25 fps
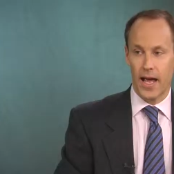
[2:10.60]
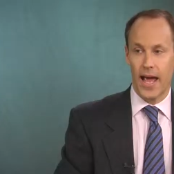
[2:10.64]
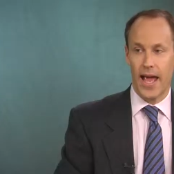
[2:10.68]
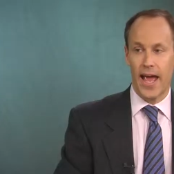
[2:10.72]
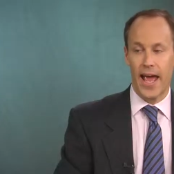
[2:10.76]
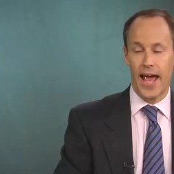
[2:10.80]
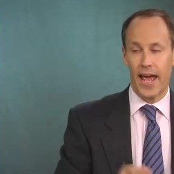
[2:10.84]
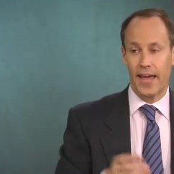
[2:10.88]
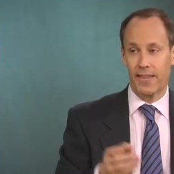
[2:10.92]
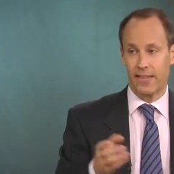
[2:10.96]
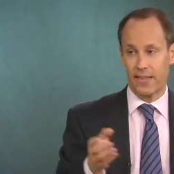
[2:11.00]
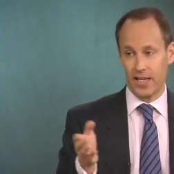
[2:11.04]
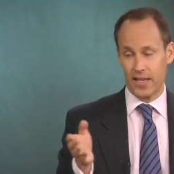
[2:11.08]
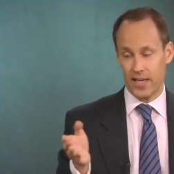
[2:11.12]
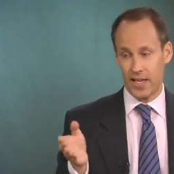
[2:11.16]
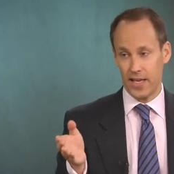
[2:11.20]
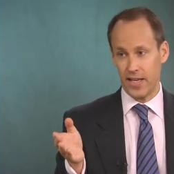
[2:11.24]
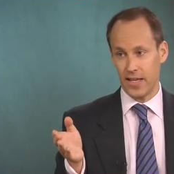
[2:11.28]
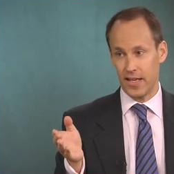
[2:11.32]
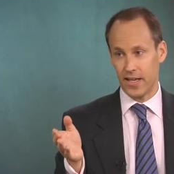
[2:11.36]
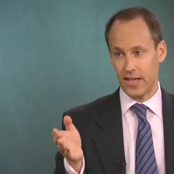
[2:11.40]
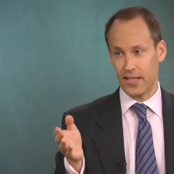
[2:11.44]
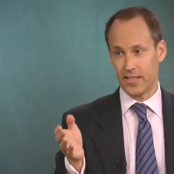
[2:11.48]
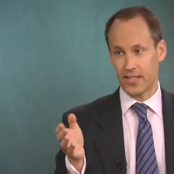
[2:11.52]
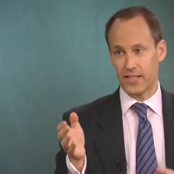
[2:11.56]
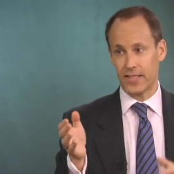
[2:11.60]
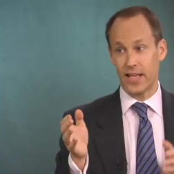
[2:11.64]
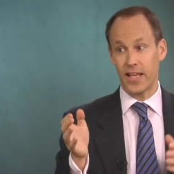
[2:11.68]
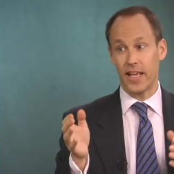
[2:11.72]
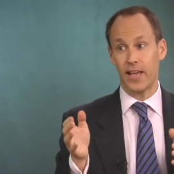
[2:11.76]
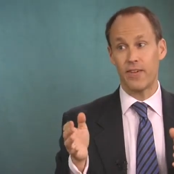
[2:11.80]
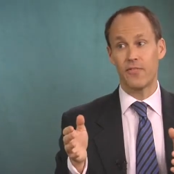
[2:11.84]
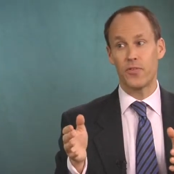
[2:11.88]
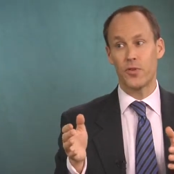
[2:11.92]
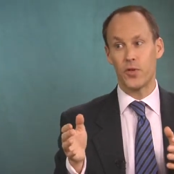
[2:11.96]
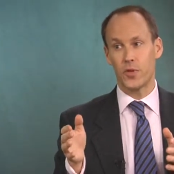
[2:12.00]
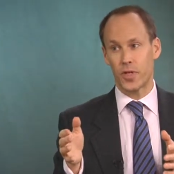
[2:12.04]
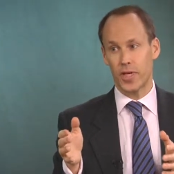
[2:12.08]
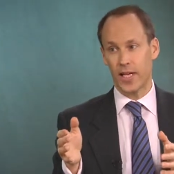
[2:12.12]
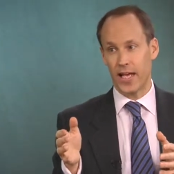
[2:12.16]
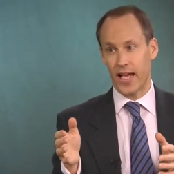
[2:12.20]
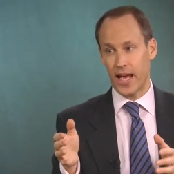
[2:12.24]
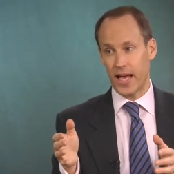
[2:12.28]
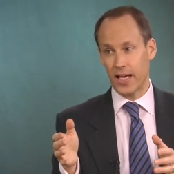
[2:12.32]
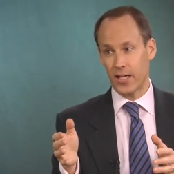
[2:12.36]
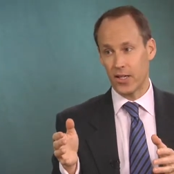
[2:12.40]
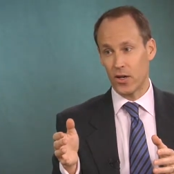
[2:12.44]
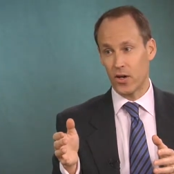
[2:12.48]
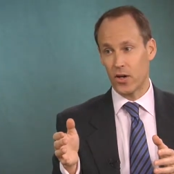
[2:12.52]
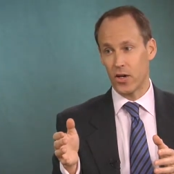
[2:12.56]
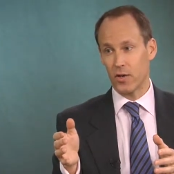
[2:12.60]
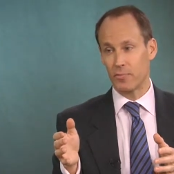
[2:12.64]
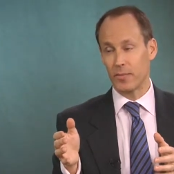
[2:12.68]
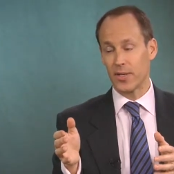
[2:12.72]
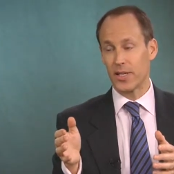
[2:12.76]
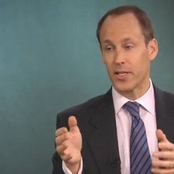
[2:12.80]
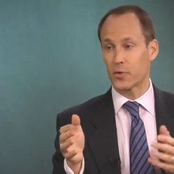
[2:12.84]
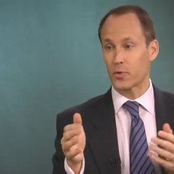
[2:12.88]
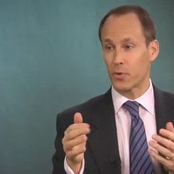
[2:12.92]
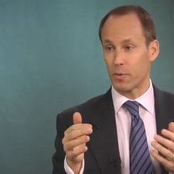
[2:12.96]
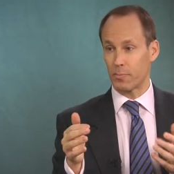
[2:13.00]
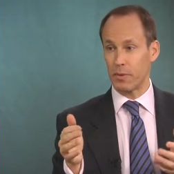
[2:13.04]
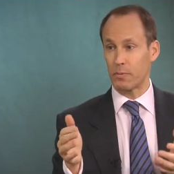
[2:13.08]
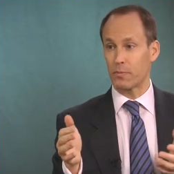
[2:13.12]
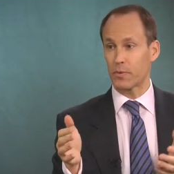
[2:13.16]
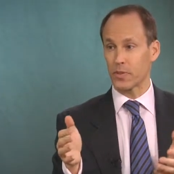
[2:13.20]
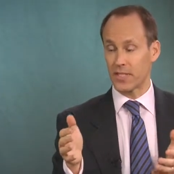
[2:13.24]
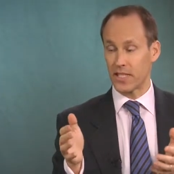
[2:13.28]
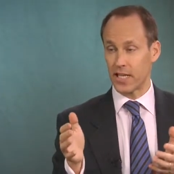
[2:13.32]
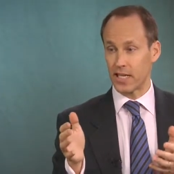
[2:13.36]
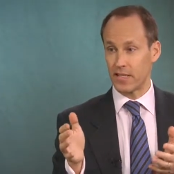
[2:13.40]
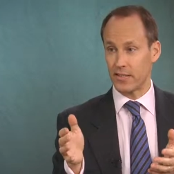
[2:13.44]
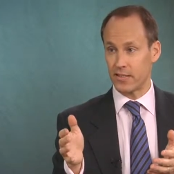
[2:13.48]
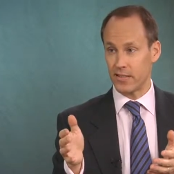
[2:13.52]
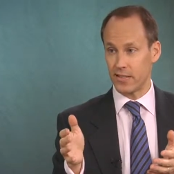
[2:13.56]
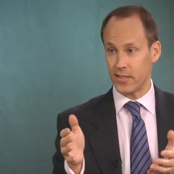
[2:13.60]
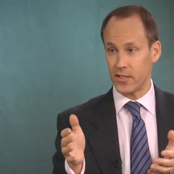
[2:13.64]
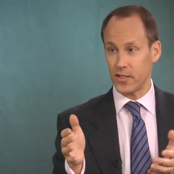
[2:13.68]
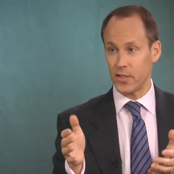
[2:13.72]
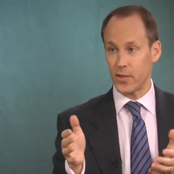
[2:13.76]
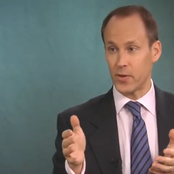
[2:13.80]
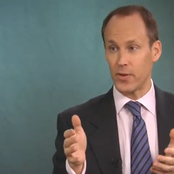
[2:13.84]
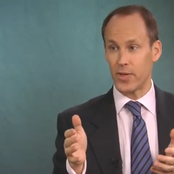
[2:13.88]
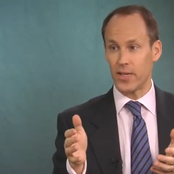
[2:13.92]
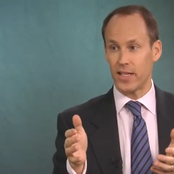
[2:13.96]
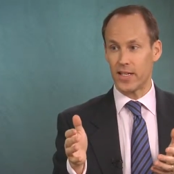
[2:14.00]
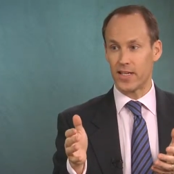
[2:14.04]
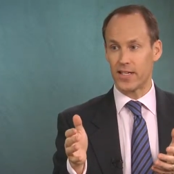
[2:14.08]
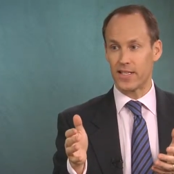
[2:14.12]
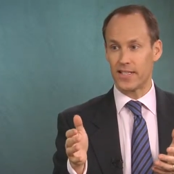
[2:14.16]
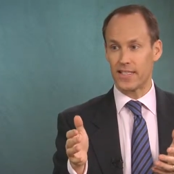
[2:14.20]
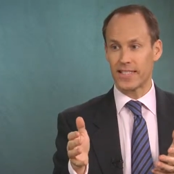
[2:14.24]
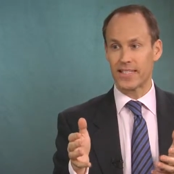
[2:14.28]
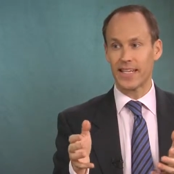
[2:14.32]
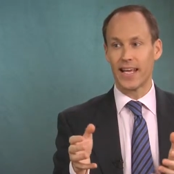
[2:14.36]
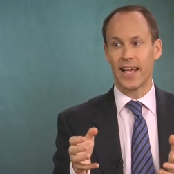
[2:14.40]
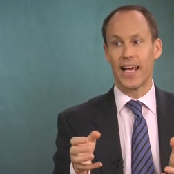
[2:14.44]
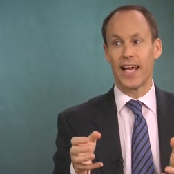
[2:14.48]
And the key is if you can hang on, because what people tend to do is